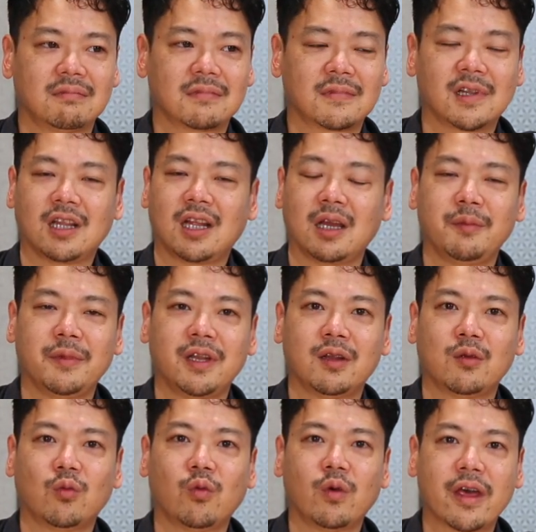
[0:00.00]
climate
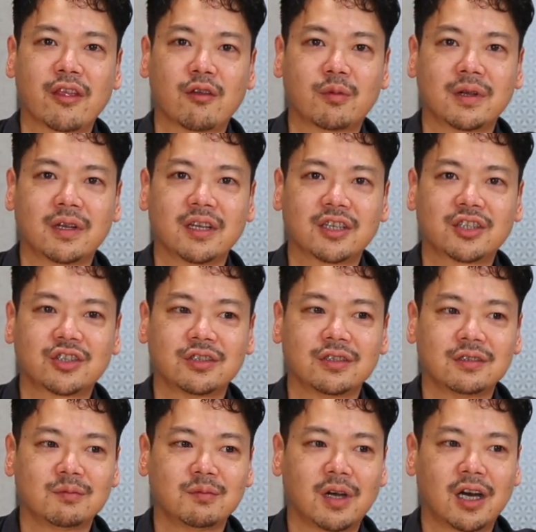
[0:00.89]
and weather
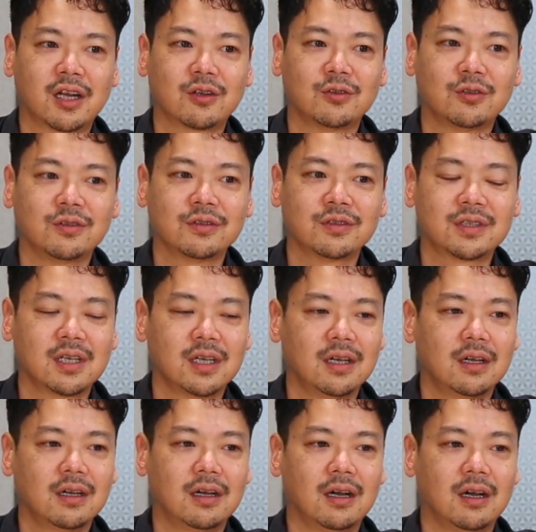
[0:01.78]
prediction models,
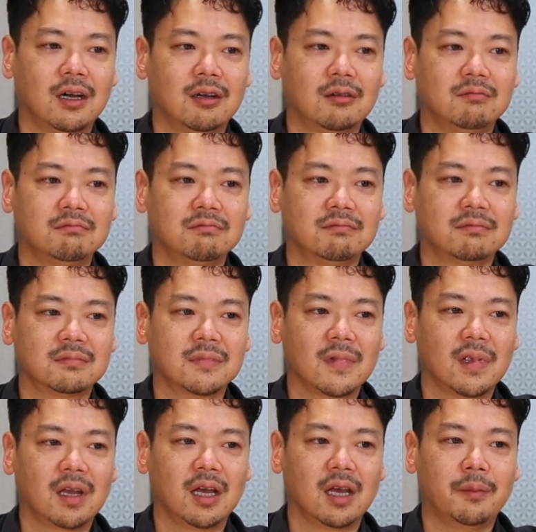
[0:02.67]
um,
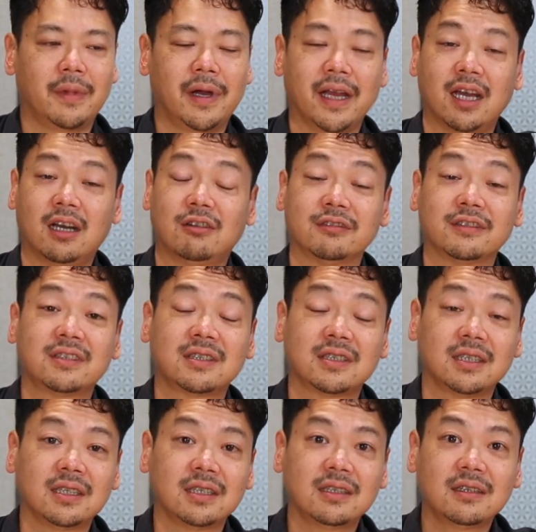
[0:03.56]

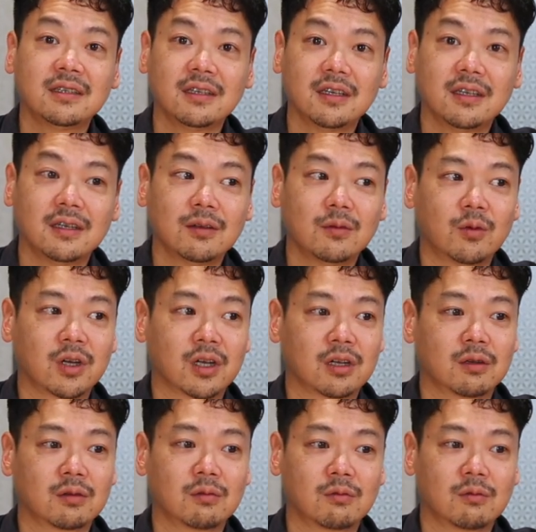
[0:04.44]
MILC,
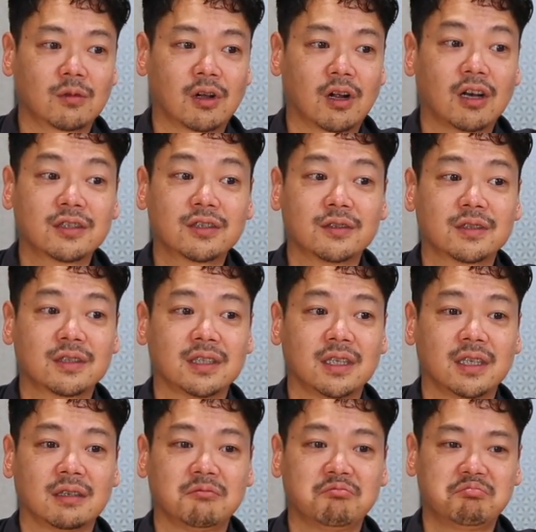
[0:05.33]
where we're also
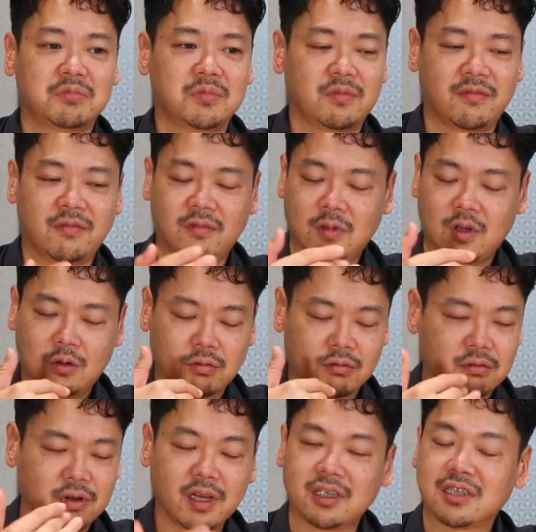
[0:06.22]
seeing
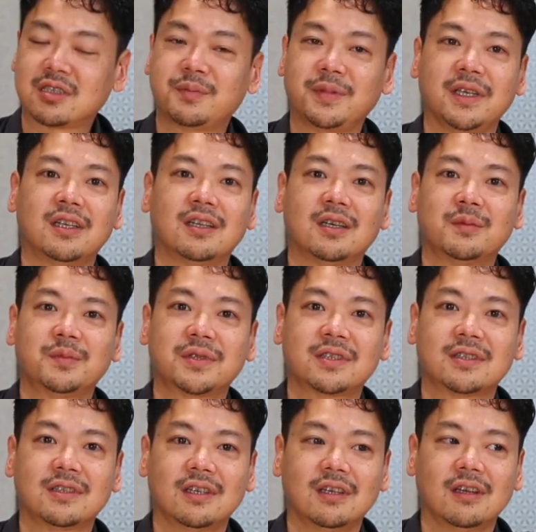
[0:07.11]
great speed
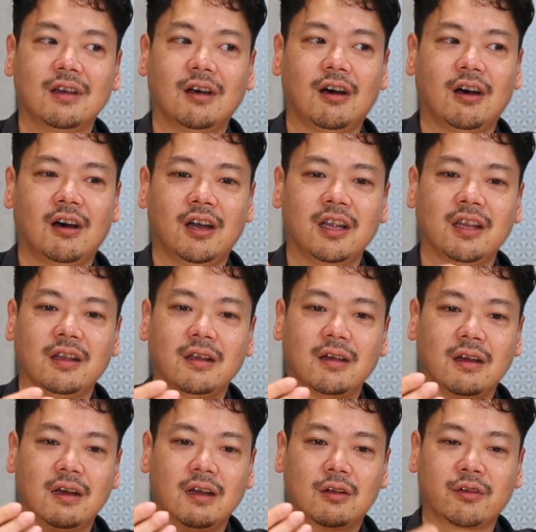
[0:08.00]
ups
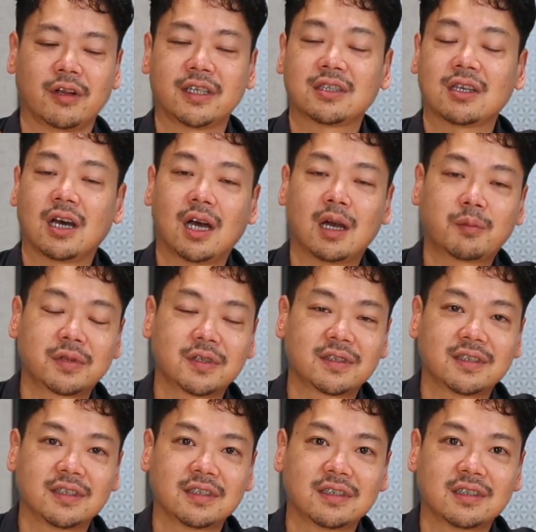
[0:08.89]
on a Grace Hopper
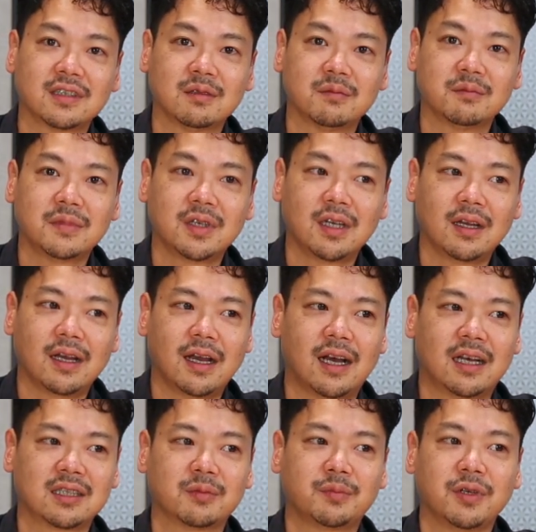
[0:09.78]
system
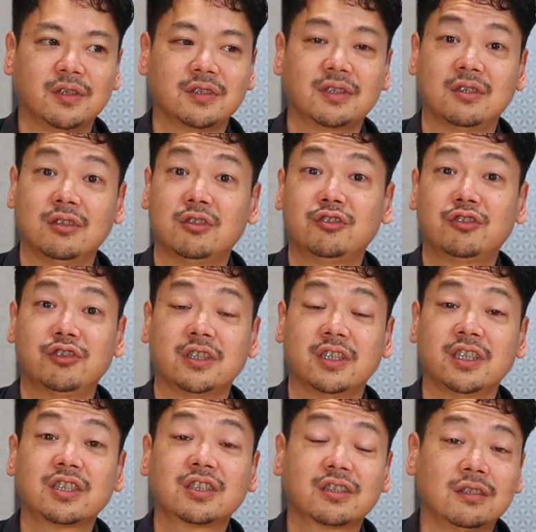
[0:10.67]
as opposed to a
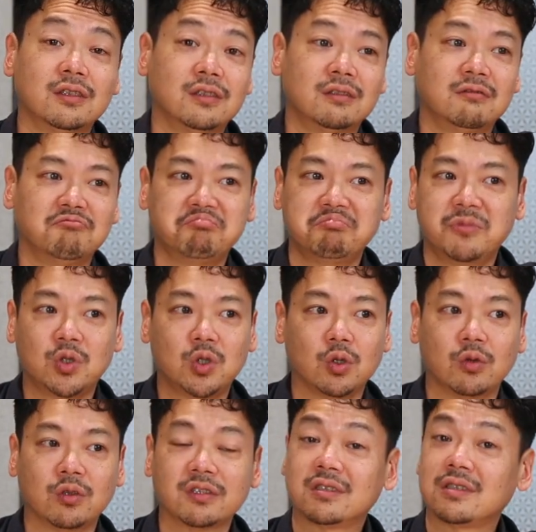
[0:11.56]
traditional
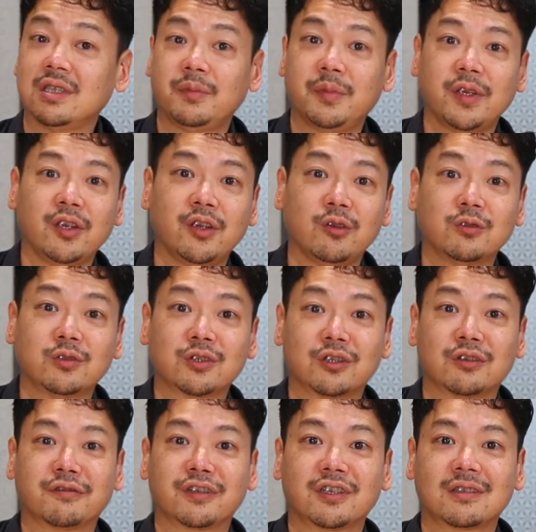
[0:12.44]
dual CPU
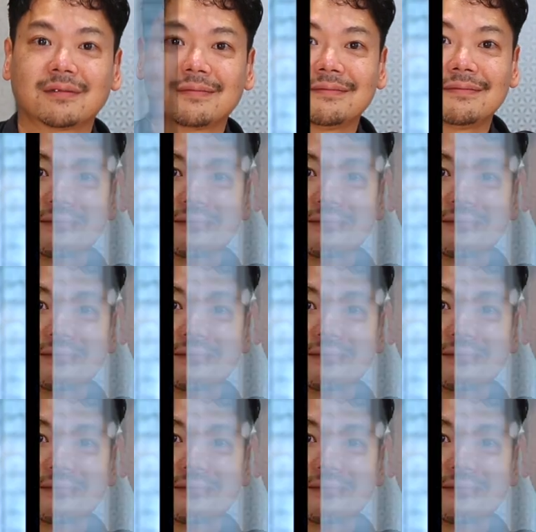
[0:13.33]
server.